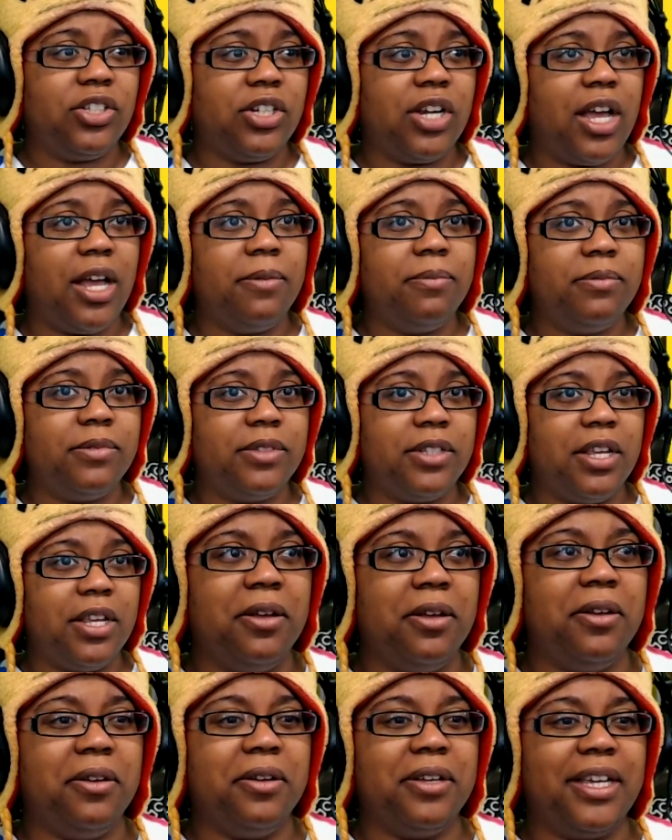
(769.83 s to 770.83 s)
job?
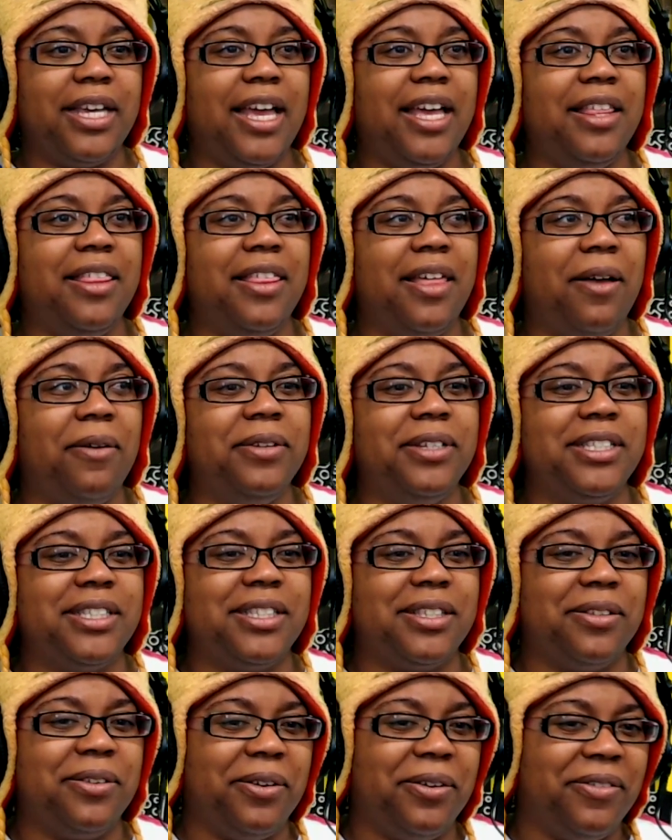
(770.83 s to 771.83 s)
Okay, that
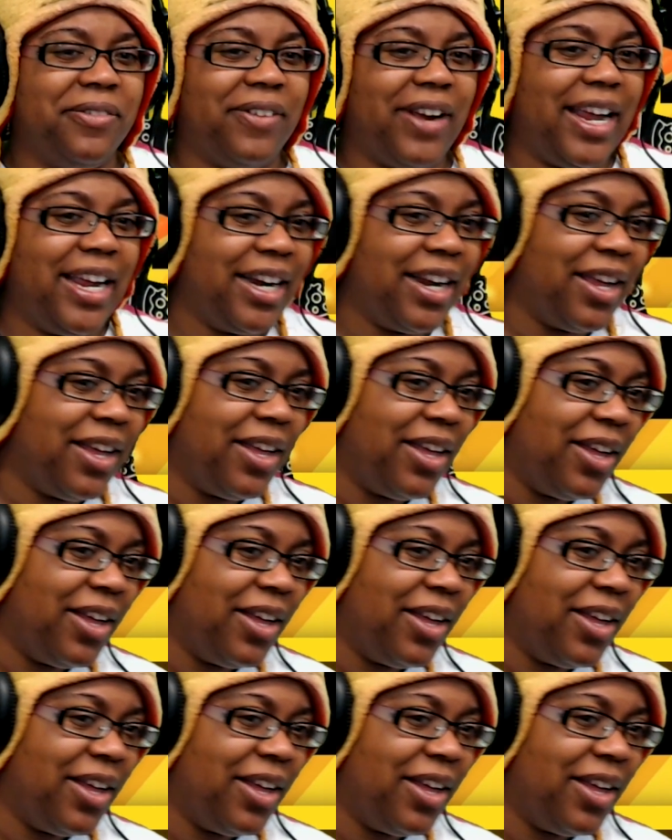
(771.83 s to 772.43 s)
was all right.